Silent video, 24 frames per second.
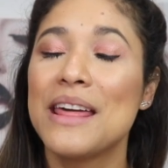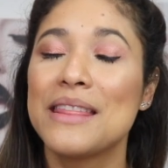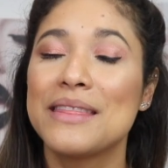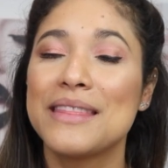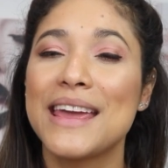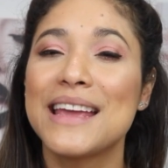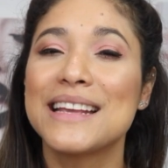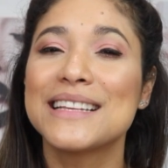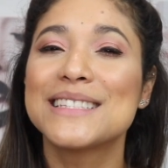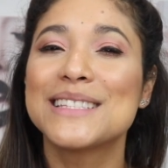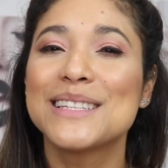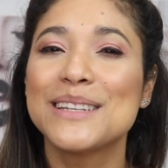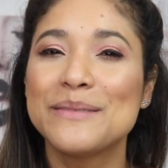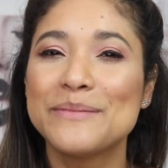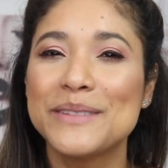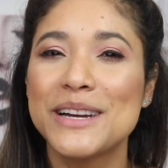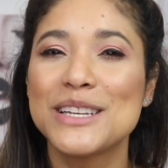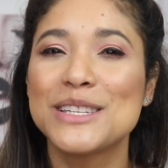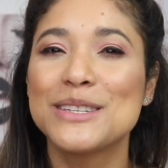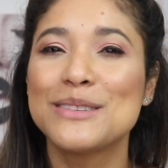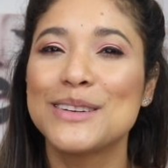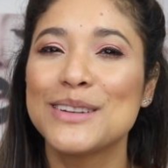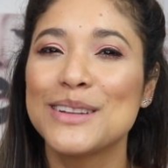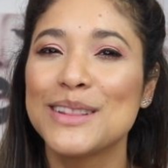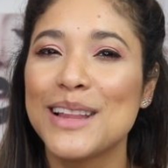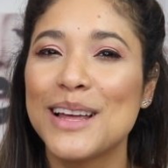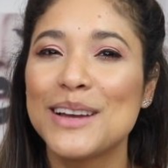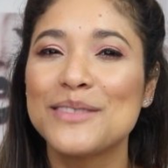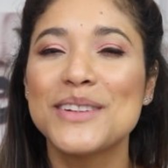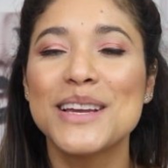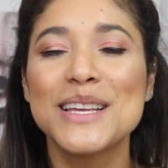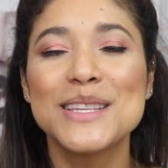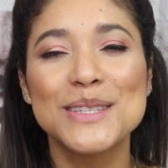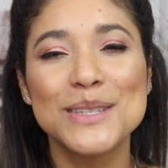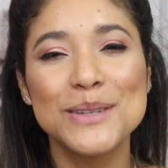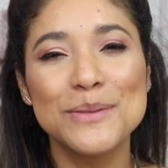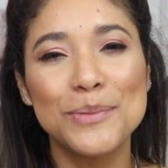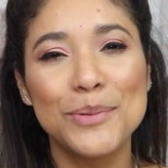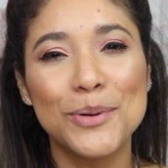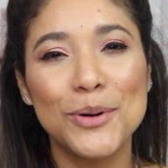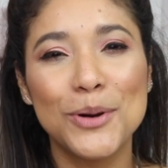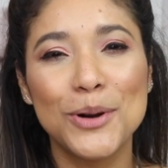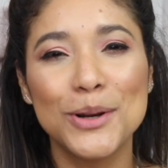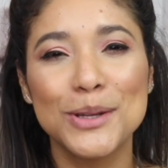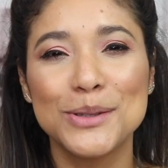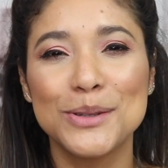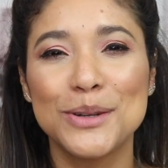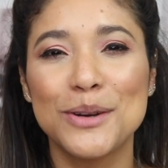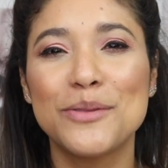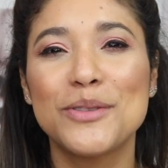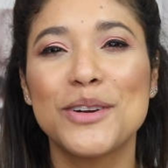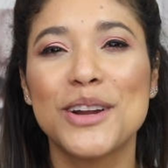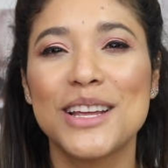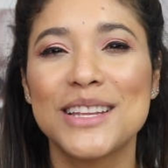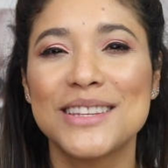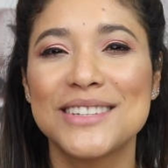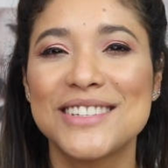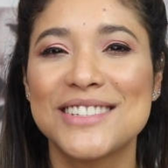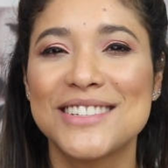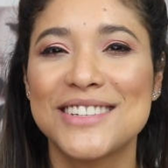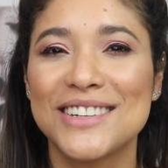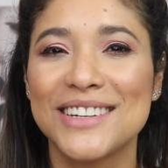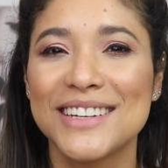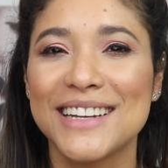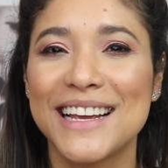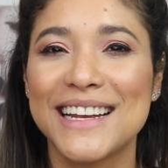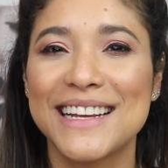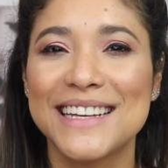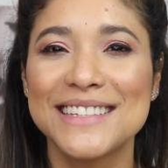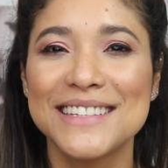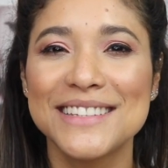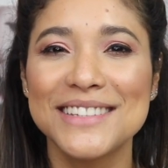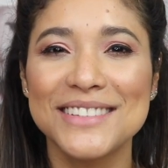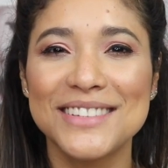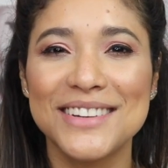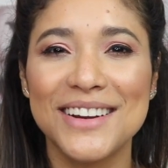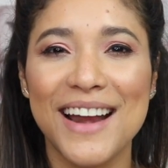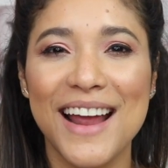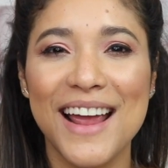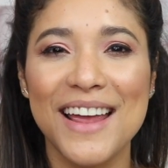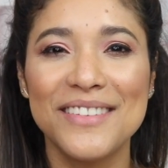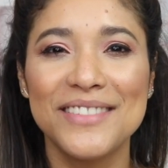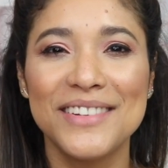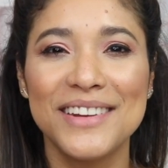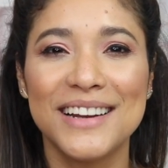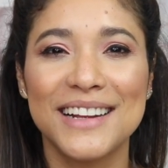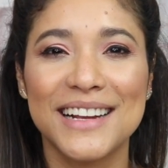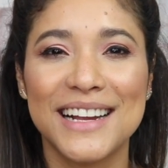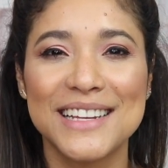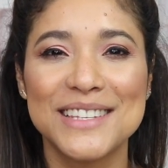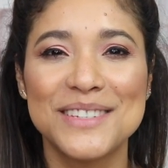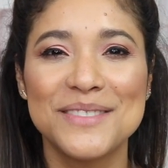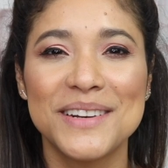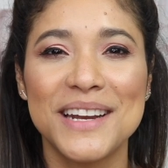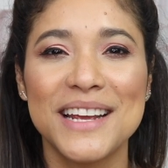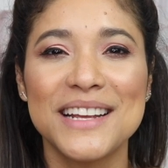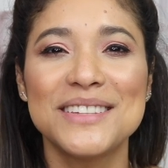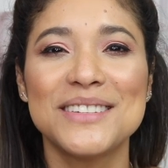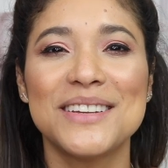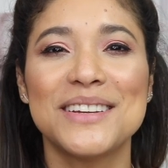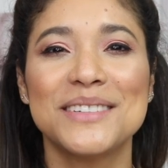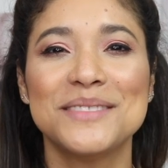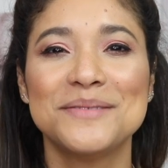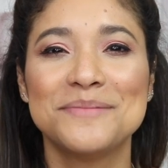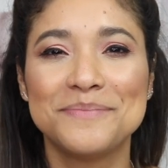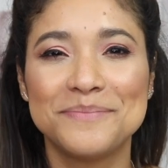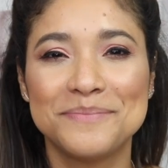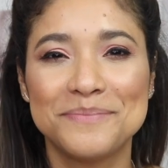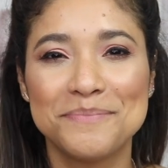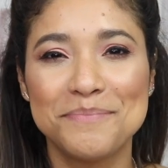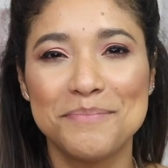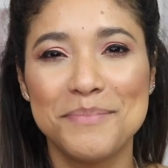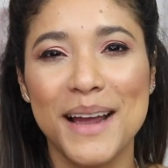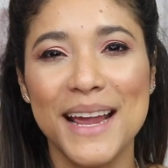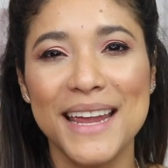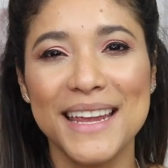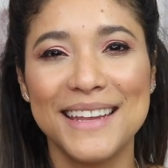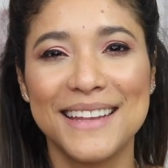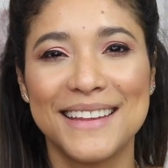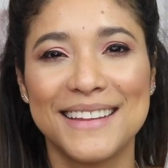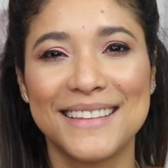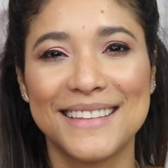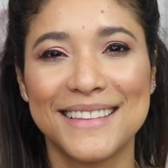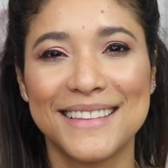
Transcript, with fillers: Thanks so much for your love and support. Do not forget to share, like, and subscribe, and I'll catch you next time. Bye!